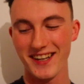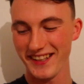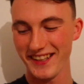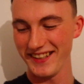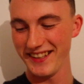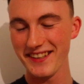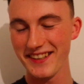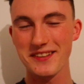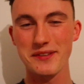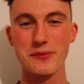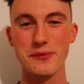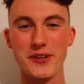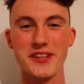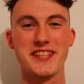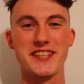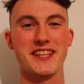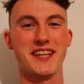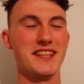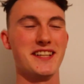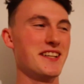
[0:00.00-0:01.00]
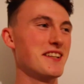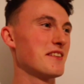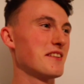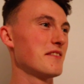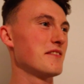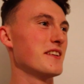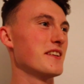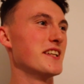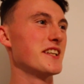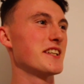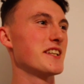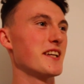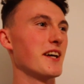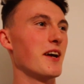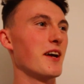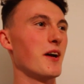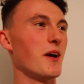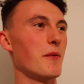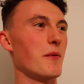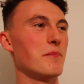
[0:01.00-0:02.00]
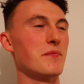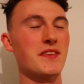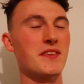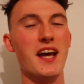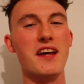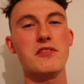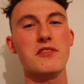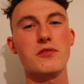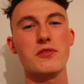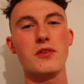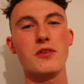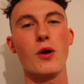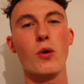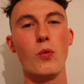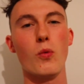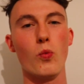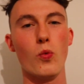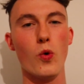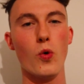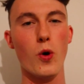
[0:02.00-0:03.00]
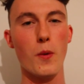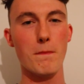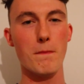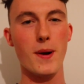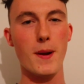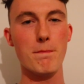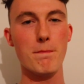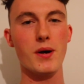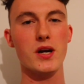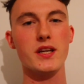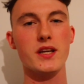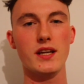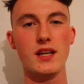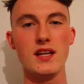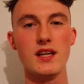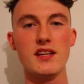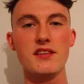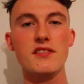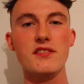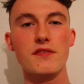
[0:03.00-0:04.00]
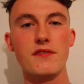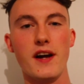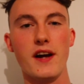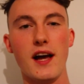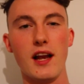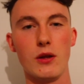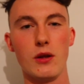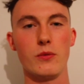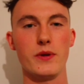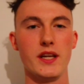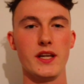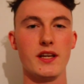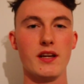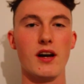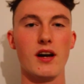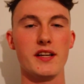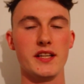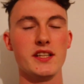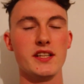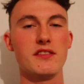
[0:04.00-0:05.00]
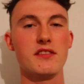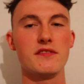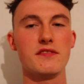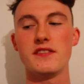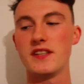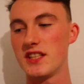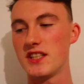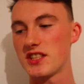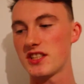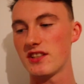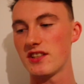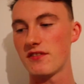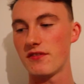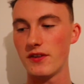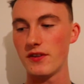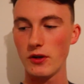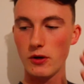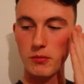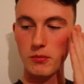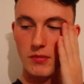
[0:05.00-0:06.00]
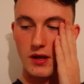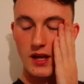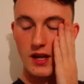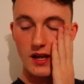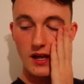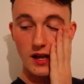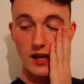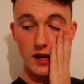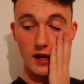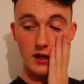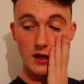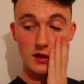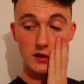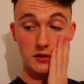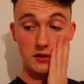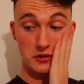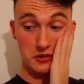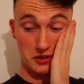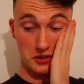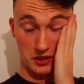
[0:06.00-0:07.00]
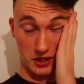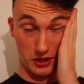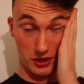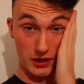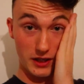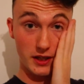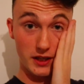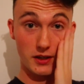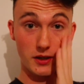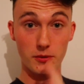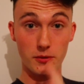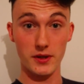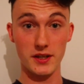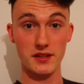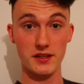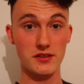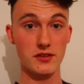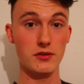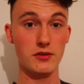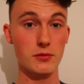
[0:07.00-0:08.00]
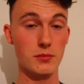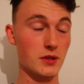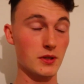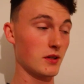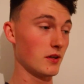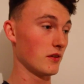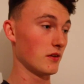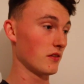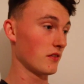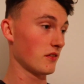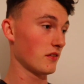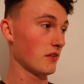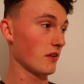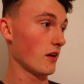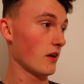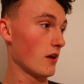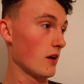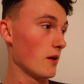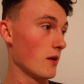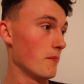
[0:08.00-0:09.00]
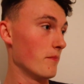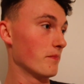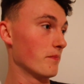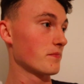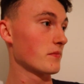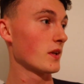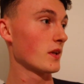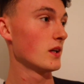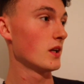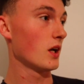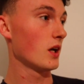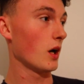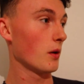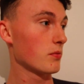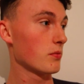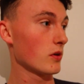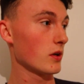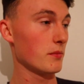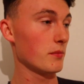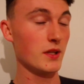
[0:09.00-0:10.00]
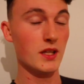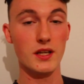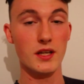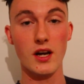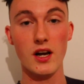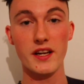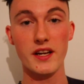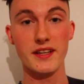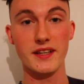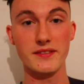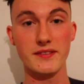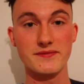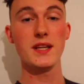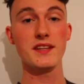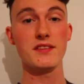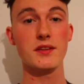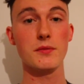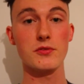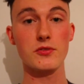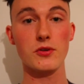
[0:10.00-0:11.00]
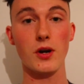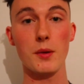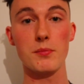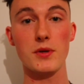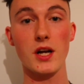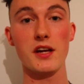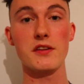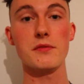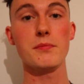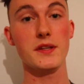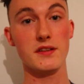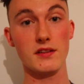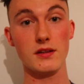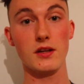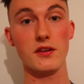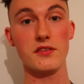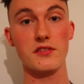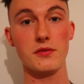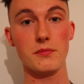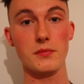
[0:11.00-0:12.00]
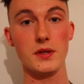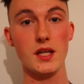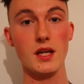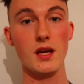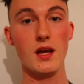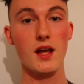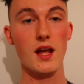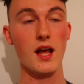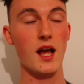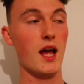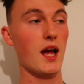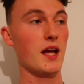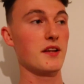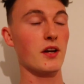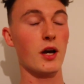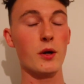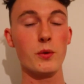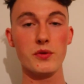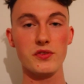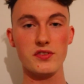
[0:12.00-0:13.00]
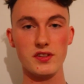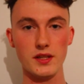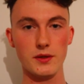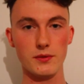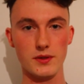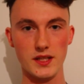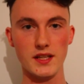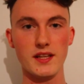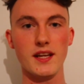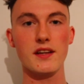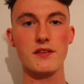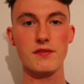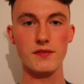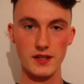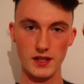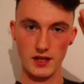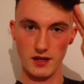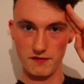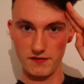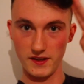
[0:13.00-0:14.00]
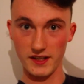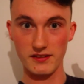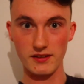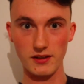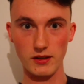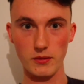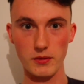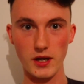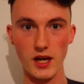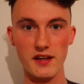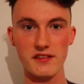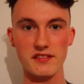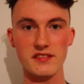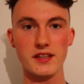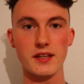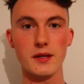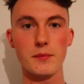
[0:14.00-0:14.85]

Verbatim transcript: I need to watch it, I need to finish it. Um, that's on my bucket list for Halloween. I need to finish this film, and I'll let you know when I do because um, I'll probably be in hiding. Please subscribe, guys. It means a lot to me, and I will see you in the next video. Thanks a lot, guys.